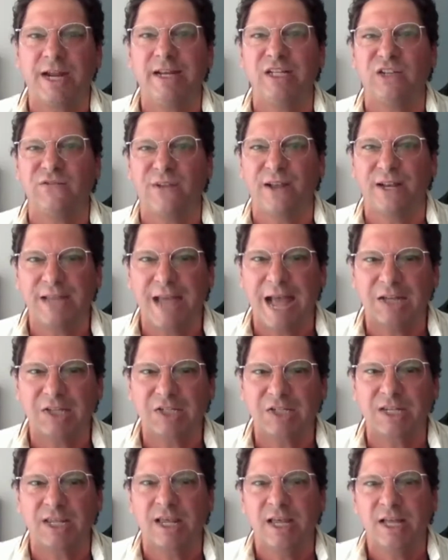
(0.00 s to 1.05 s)
is
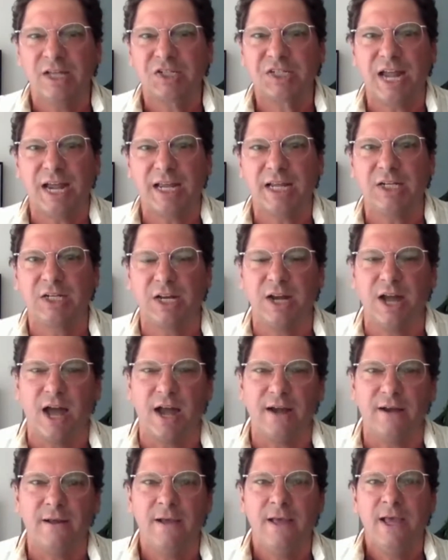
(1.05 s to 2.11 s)
fantastic, second to
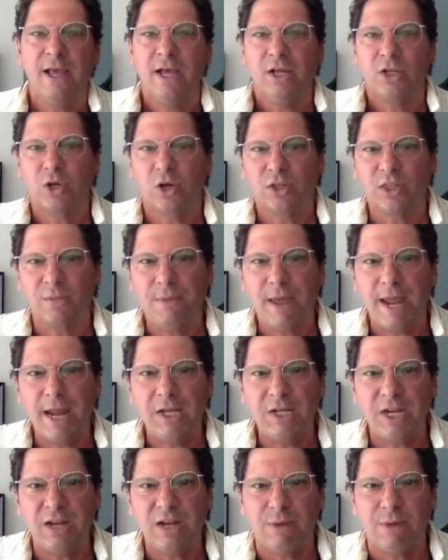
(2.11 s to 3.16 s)
none. Took them
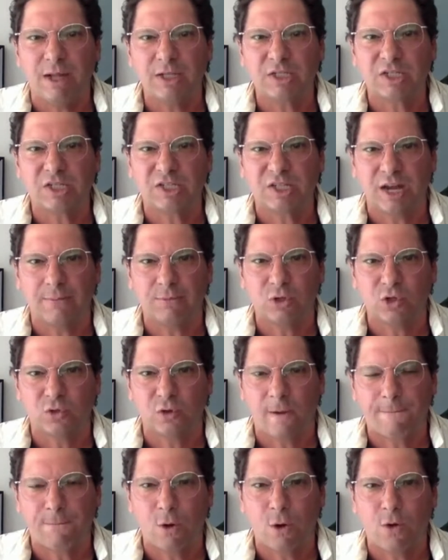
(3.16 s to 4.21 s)
18 months to set up their
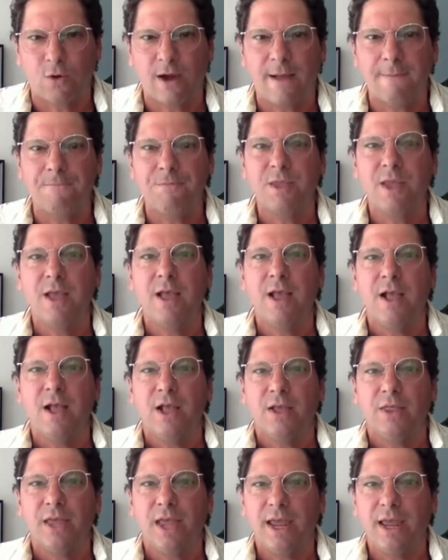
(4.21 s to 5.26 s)
drill program.
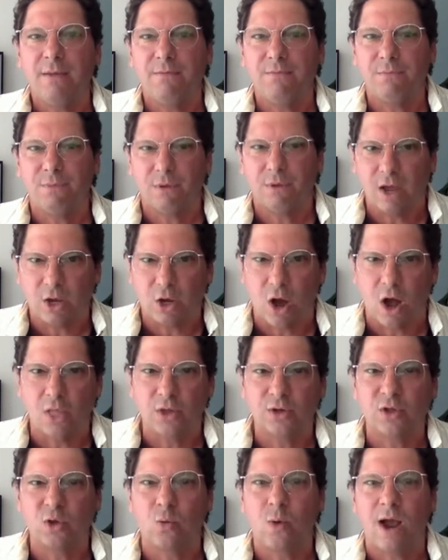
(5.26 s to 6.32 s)
They
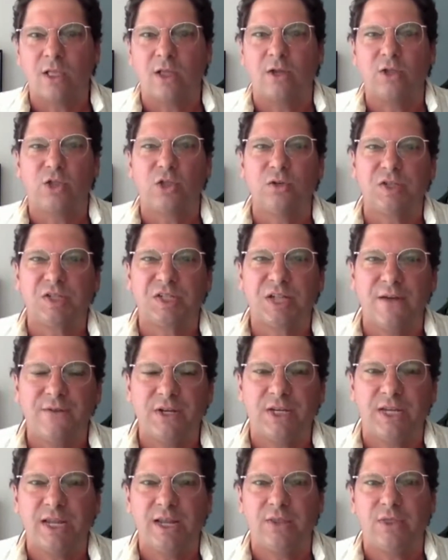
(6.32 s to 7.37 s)
collared the well on June
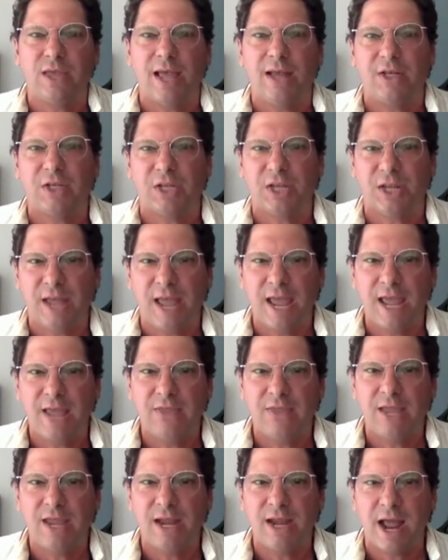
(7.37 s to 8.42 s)
17th, and today
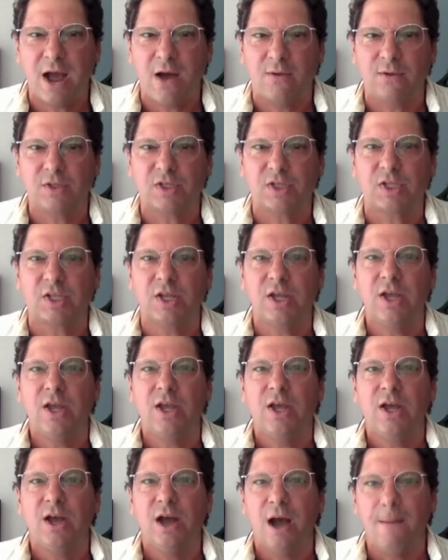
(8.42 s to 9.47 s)
they announced
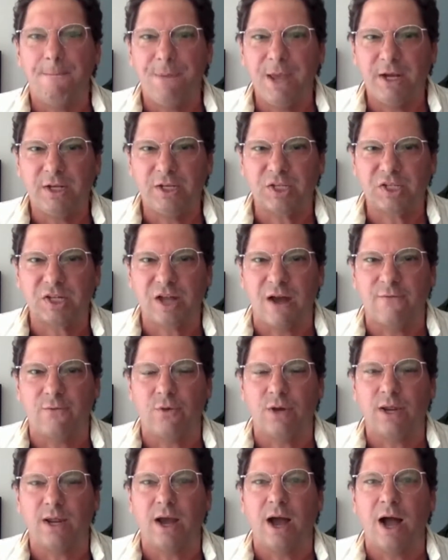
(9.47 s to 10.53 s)
a big
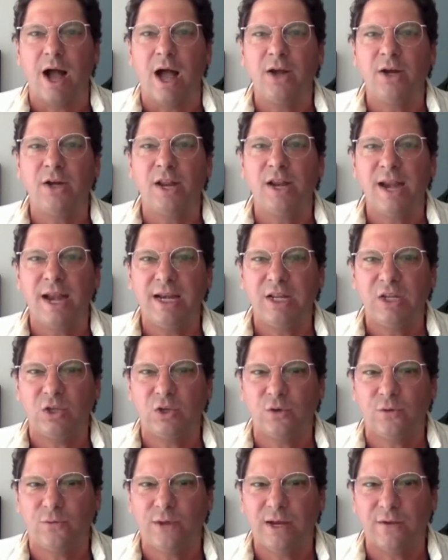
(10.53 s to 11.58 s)
discovery.
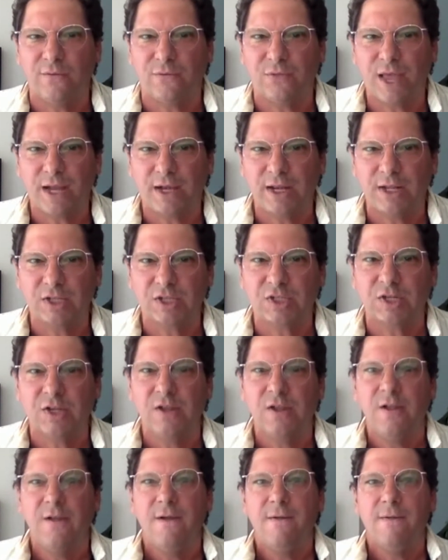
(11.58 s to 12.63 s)
182 feet of thickness,
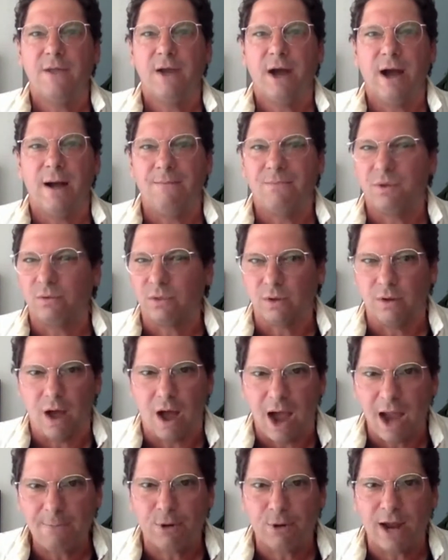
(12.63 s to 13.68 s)

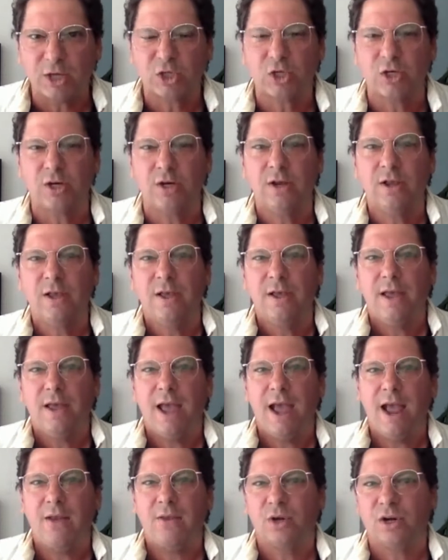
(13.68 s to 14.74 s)
high pressure,
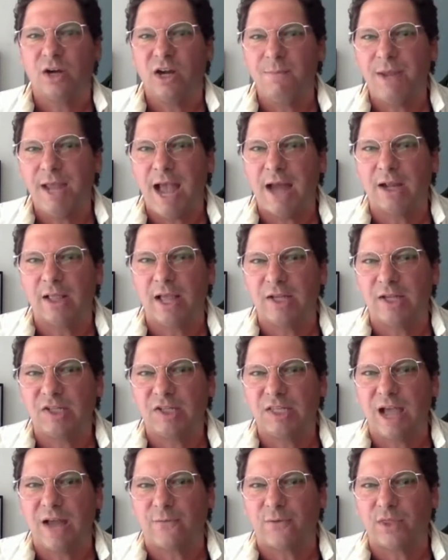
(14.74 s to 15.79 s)
and they're going to be
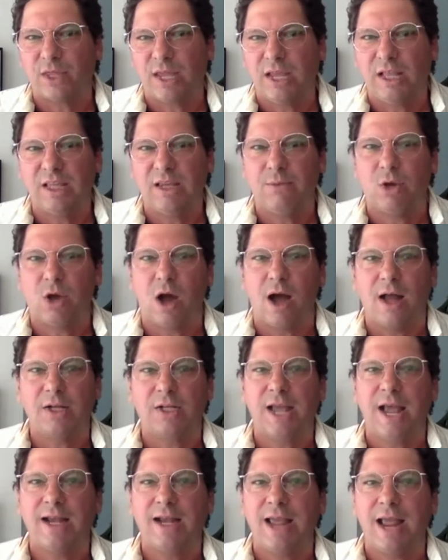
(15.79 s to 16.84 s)
analyzing that for the helium
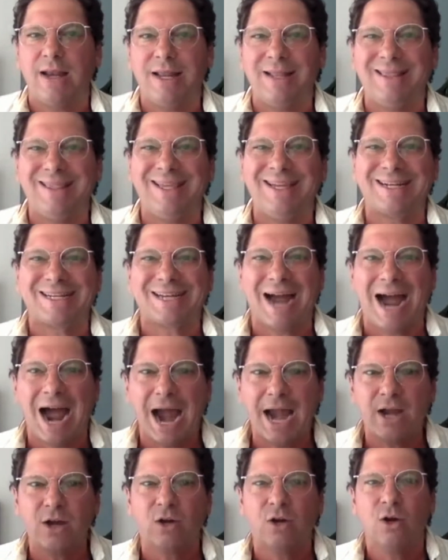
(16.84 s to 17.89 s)
content. And in the
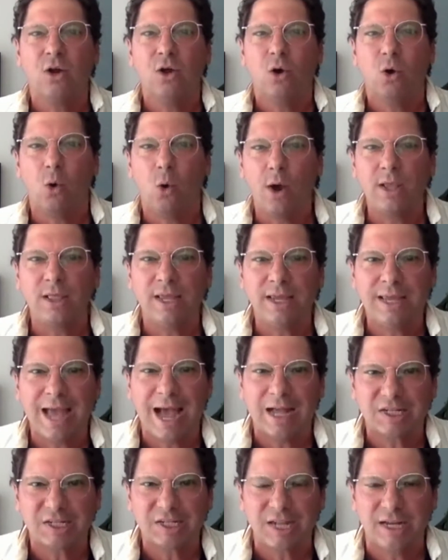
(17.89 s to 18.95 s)
entire oil and
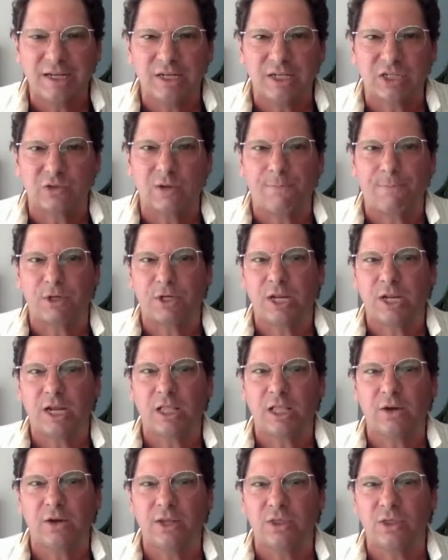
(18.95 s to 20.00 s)
gas industry,
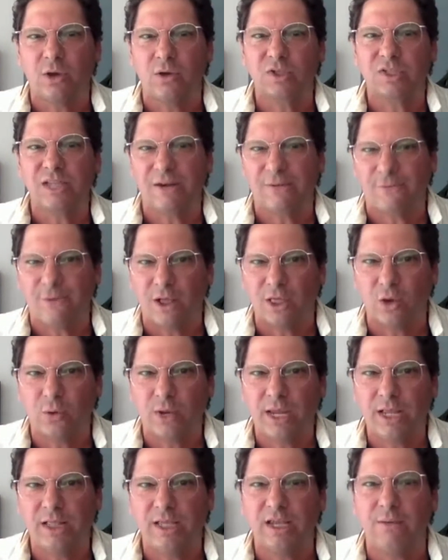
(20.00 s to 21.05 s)
particularly those that follow
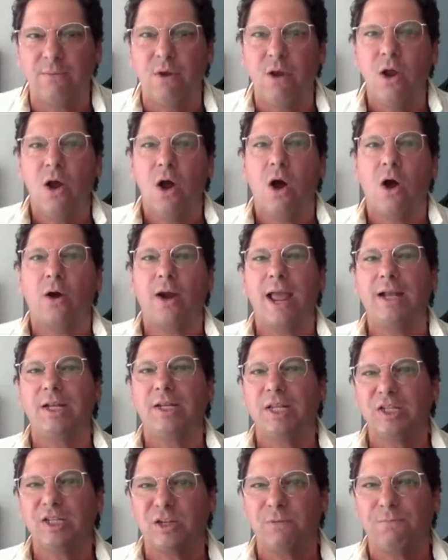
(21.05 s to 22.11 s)
helium, are
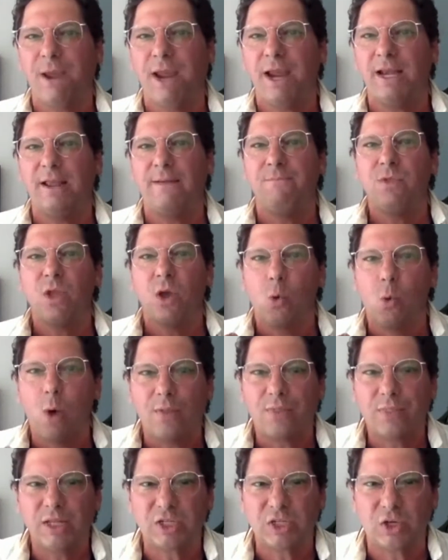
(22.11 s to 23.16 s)
anticipating
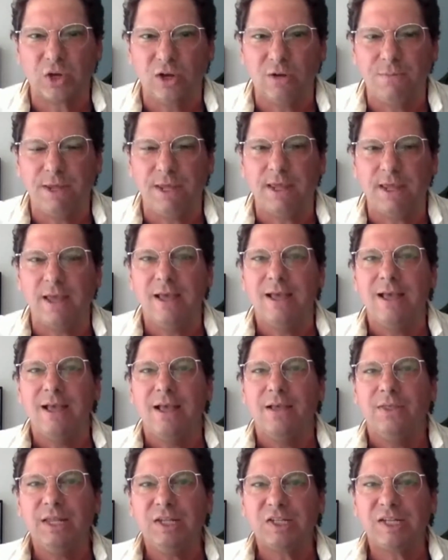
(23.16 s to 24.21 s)
what this could be.
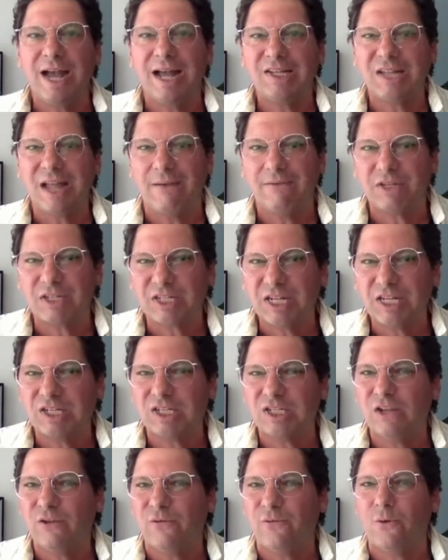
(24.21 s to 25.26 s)
These guys have
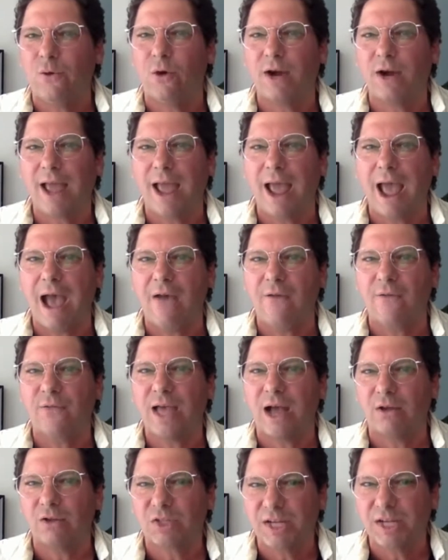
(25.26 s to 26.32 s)

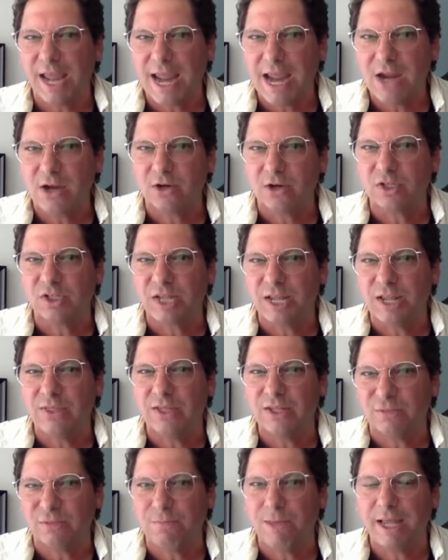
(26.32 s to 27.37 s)
64,500 acres in
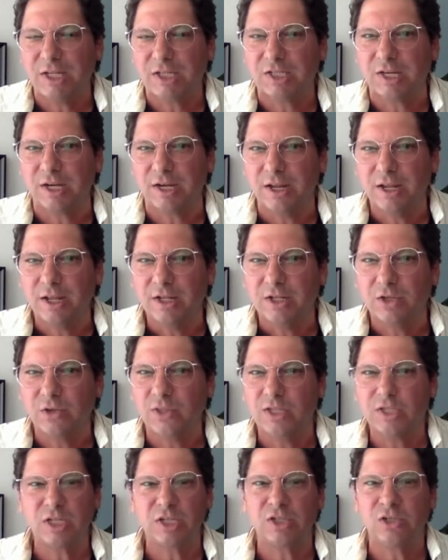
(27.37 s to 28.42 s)
this basin. So
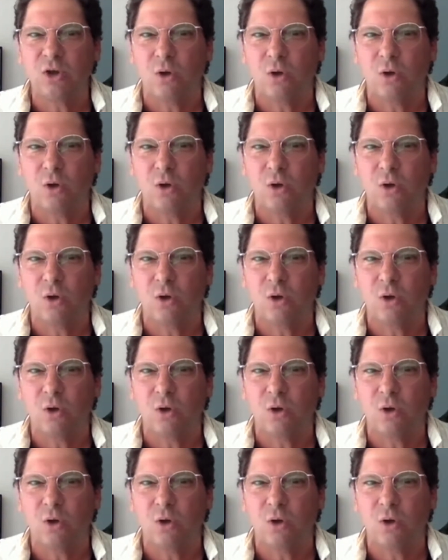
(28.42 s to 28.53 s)
this is no